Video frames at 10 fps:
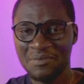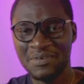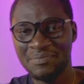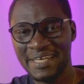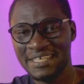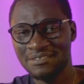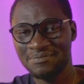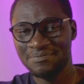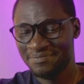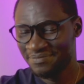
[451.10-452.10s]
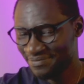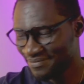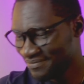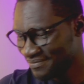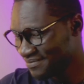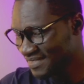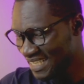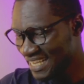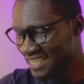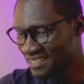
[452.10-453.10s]
Bye.
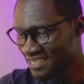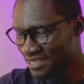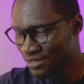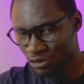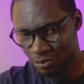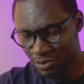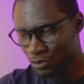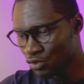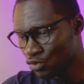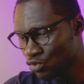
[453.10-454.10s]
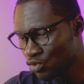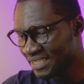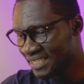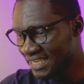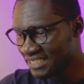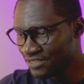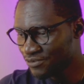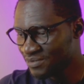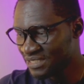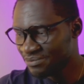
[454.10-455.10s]
Yeah, you people should go and take classes
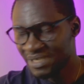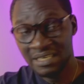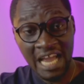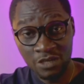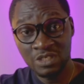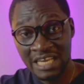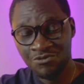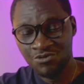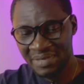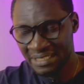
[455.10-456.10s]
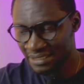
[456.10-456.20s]
from this man. How to love women.